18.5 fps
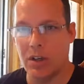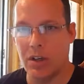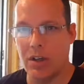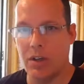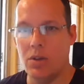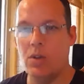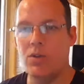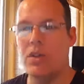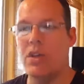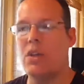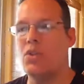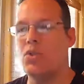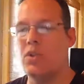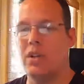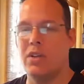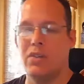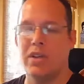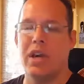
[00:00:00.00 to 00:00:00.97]
And who they
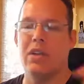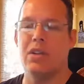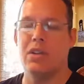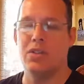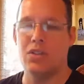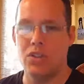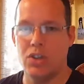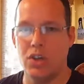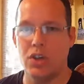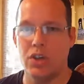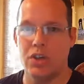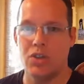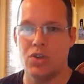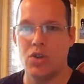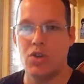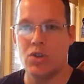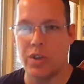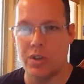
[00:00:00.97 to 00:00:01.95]
usually tell is good
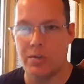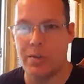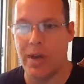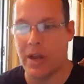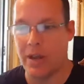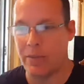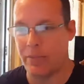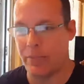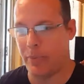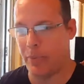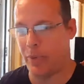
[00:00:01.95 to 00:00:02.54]
is usually bad.